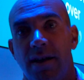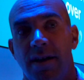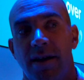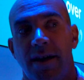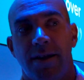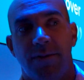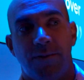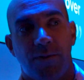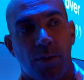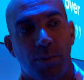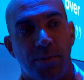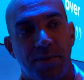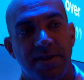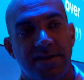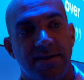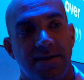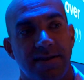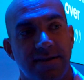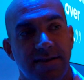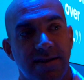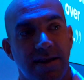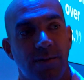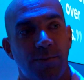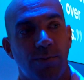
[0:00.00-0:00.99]
and for
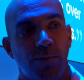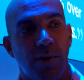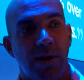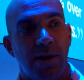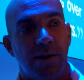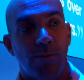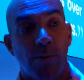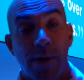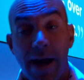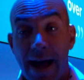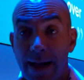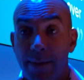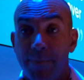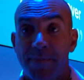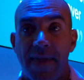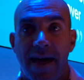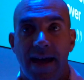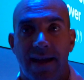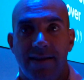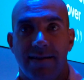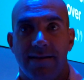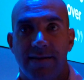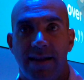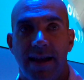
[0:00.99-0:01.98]
business, and we help
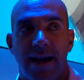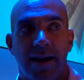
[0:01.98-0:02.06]
that.